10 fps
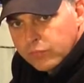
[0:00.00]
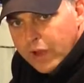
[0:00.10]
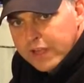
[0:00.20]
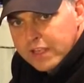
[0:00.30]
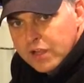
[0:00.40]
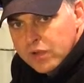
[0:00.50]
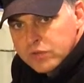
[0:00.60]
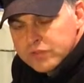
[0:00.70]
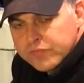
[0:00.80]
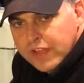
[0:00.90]

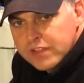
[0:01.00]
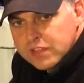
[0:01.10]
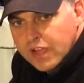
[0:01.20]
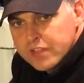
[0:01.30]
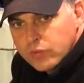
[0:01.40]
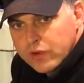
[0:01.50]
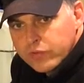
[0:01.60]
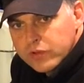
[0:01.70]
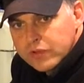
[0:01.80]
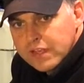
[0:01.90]
radios, flashlights,
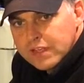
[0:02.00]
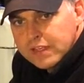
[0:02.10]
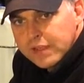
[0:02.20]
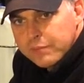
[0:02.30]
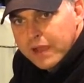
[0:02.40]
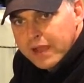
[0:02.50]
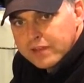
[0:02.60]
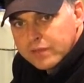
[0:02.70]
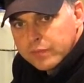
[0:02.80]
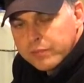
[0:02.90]
whatever you need to get by
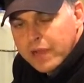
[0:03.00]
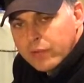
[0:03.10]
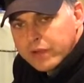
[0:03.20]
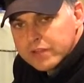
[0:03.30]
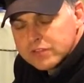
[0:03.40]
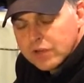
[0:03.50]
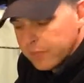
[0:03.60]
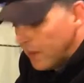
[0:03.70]
till the power gets turned